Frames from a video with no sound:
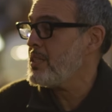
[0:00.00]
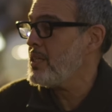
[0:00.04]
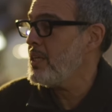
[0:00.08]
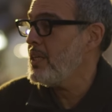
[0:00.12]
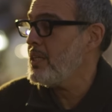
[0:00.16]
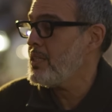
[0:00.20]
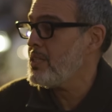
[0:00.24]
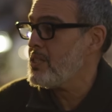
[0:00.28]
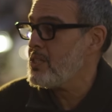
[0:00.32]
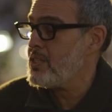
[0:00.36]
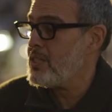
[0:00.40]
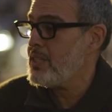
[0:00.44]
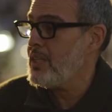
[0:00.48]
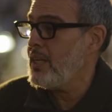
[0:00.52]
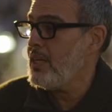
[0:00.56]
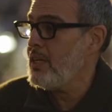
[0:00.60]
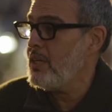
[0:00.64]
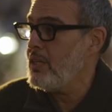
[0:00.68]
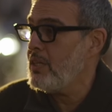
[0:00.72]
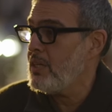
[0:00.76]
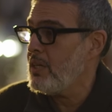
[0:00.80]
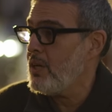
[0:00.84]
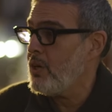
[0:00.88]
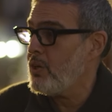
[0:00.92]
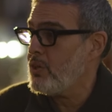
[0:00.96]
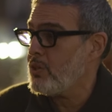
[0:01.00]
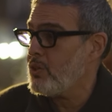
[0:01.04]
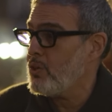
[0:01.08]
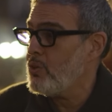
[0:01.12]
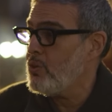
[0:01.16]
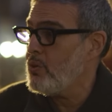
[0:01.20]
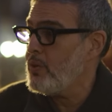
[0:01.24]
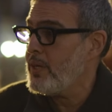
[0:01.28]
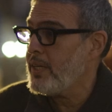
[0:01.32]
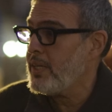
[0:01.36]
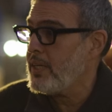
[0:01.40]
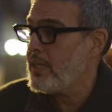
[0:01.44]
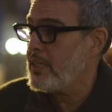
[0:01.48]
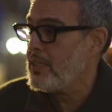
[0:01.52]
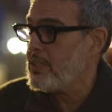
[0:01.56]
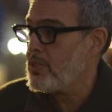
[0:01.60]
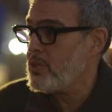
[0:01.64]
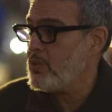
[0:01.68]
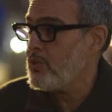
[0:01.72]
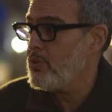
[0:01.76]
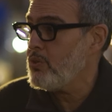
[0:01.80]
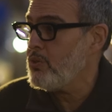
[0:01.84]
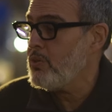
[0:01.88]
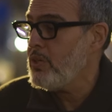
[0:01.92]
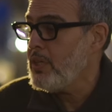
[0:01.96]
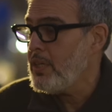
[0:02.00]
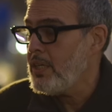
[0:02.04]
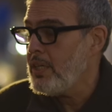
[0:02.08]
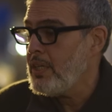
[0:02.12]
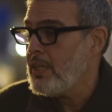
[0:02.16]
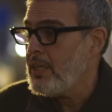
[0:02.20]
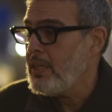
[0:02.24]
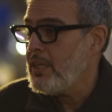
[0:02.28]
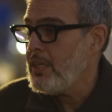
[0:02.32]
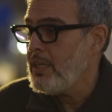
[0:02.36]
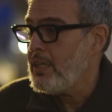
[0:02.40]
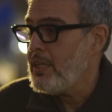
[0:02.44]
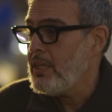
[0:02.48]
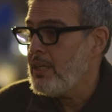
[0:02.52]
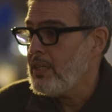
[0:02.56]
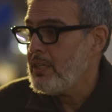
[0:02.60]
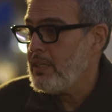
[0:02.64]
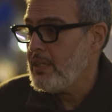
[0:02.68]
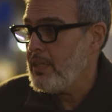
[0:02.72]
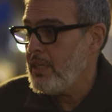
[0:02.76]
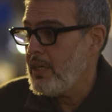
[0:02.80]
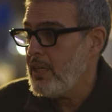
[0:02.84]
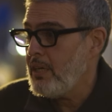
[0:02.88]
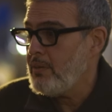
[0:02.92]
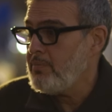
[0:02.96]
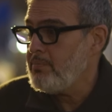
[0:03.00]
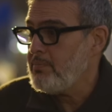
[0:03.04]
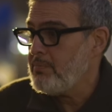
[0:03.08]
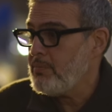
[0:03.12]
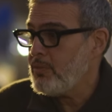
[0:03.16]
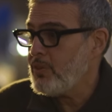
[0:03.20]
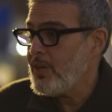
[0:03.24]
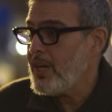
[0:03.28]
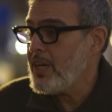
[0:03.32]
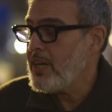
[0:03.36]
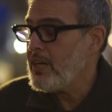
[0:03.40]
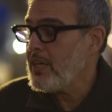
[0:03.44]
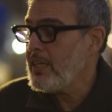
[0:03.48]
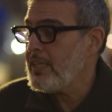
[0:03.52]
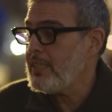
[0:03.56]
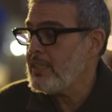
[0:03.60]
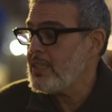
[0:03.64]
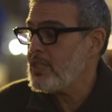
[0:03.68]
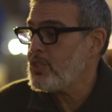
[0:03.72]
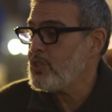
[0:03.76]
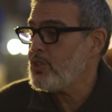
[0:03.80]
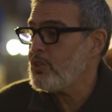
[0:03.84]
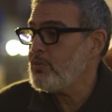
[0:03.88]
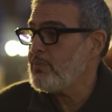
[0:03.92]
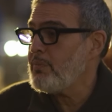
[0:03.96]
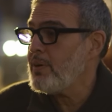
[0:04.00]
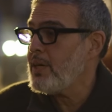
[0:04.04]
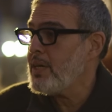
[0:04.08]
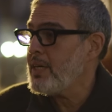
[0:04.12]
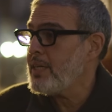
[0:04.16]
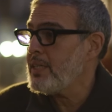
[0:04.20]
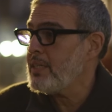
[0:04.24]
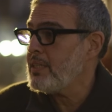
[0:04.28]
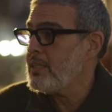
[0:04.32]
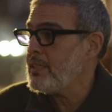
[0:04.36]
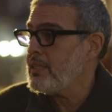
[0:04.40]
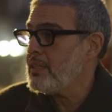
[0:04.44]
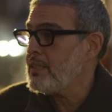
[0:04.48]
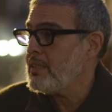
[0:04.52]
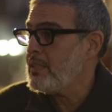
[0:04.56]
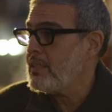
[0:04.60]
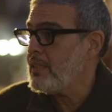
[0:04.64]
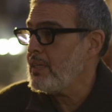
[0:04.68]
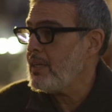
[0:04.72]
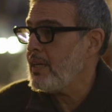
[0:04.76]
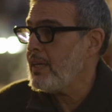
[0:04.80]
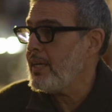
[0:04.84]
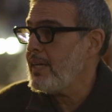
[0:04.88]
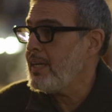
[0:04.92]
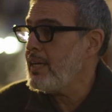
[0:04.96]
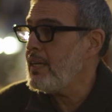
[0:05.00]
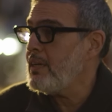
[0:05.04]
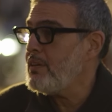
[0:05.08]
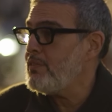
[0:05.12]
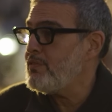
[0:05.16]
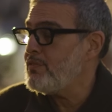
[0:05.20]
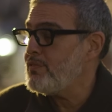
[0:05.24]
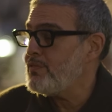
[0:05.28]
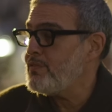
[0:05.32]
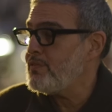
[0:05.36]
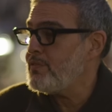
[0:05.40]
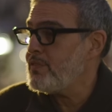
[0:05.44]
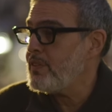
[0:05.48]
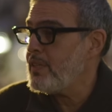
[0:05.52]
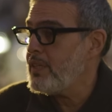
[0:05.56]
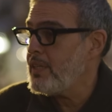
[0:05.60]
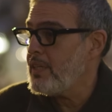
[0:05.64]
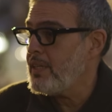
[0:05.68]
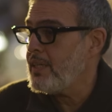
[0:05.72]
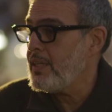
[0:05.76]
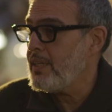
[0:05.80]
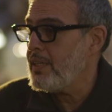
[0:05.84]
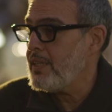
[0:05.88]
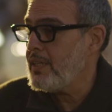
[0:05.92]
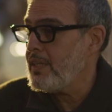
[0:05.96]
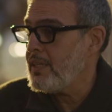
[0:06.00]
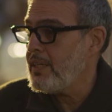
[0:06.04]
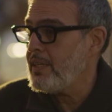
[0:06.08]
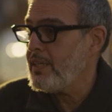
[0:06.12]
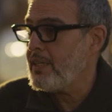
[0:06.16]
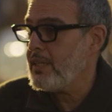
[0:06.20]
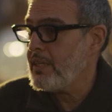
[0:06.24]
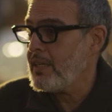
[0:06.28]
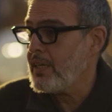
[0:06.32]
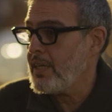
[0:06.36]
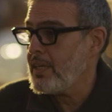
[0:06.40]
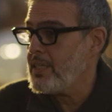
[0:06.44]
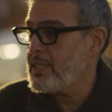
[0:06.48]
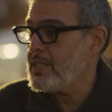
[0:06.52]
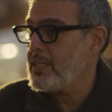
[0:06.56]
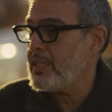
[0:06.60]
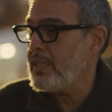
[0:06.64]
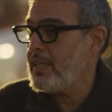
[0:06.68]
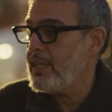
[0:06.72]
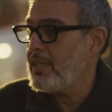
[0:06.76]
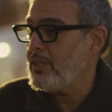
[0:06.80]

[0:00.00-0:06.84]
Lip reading: it's still ongoing. And so rarely does your mind leave Gaza.